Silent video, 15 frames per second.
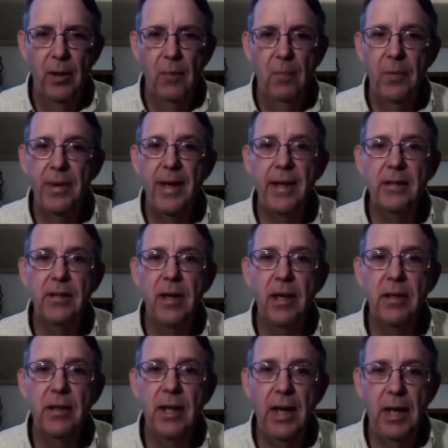But that's not
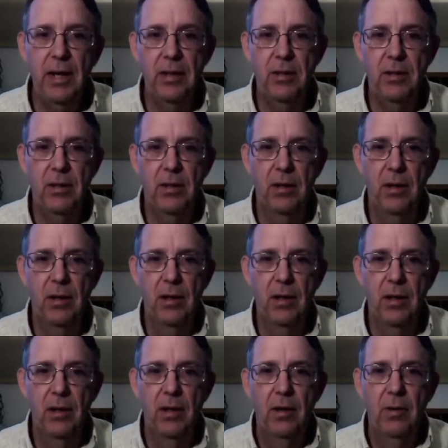the case.
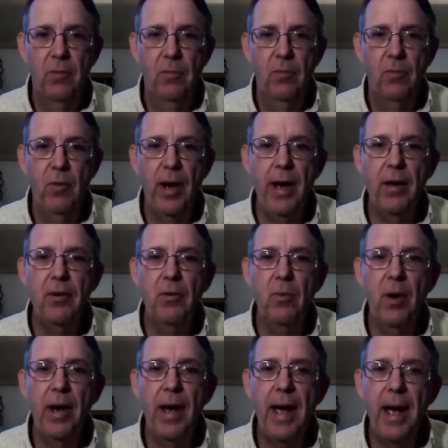Rather,
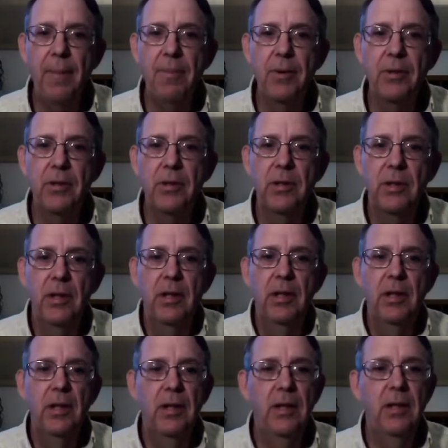what happens
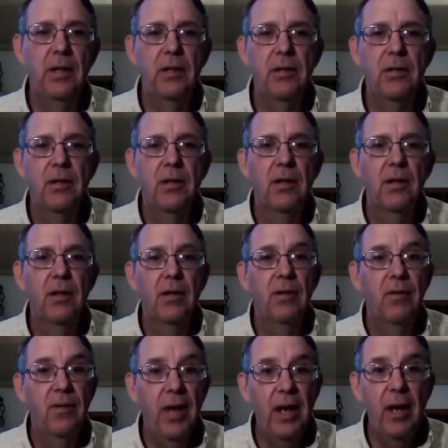is
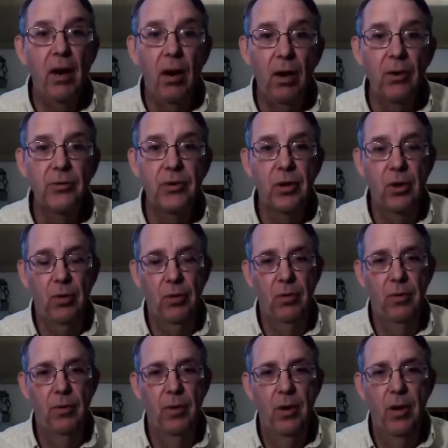they also
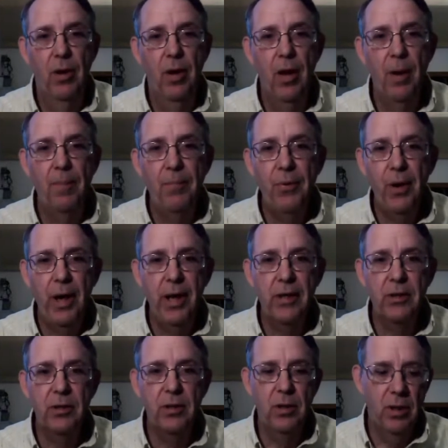
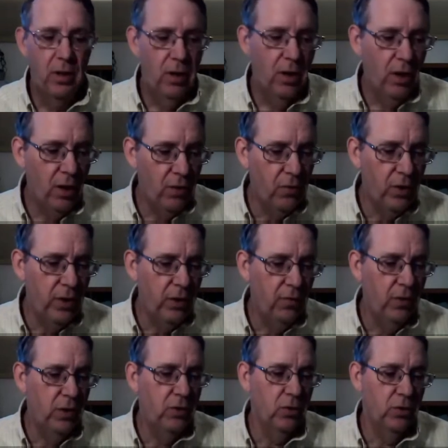oppress other
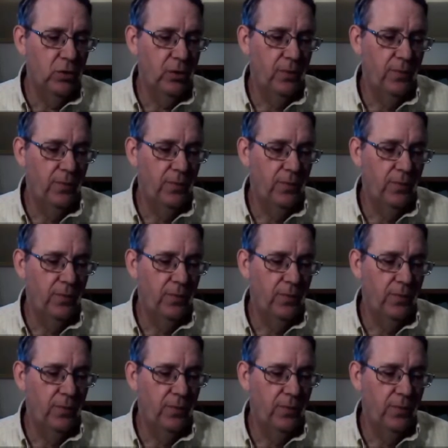individuals.